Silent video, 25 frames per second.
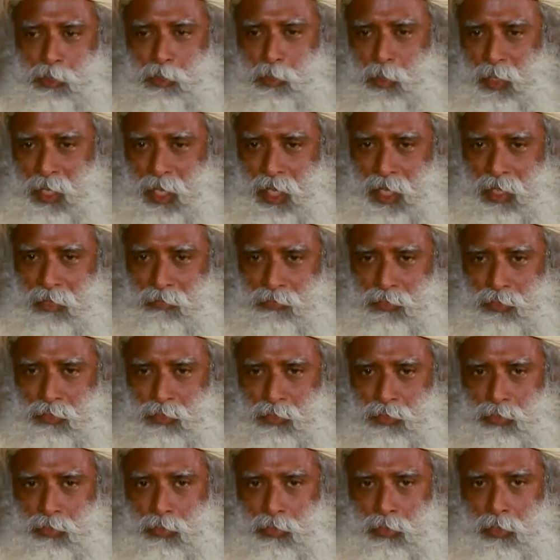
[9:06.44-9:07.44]
do what I have to
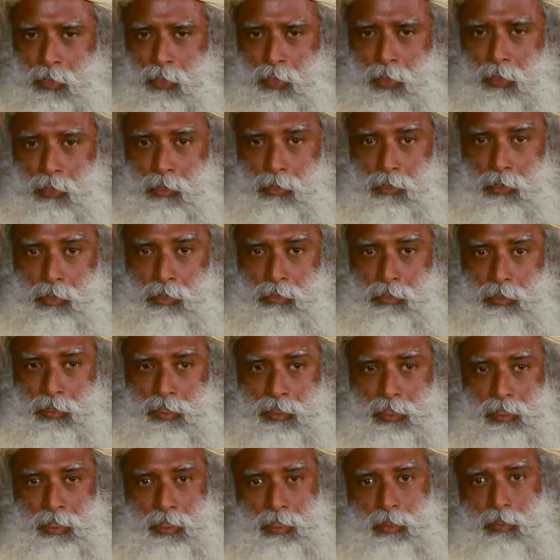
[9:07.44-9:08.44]
do, you will
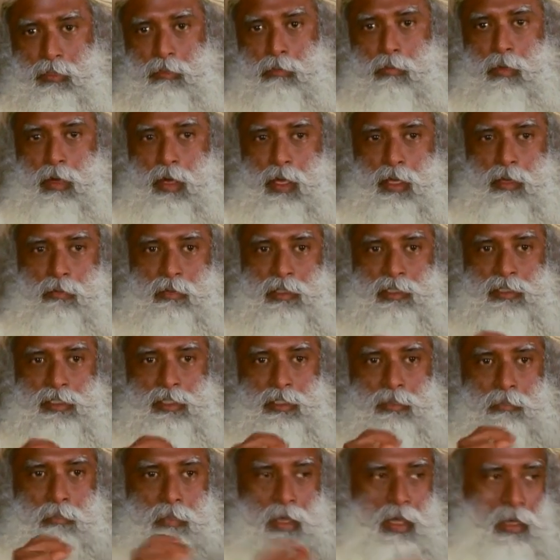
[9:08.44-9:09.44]
see your body will
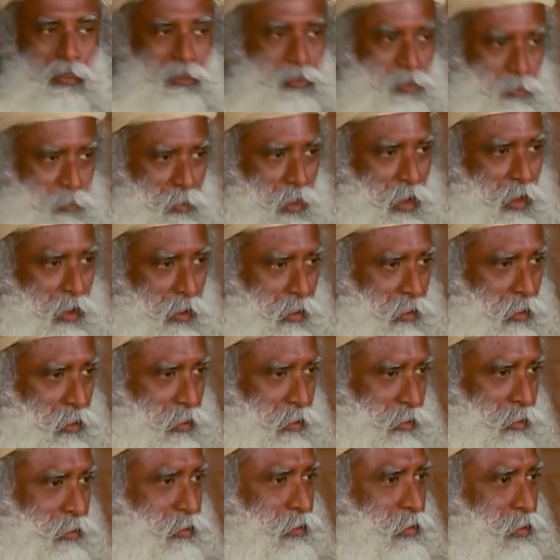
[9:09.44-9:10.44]
just bounce back
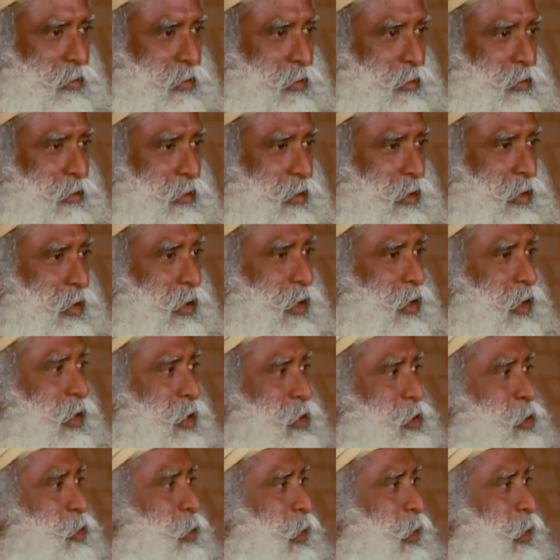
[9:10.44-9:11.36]
as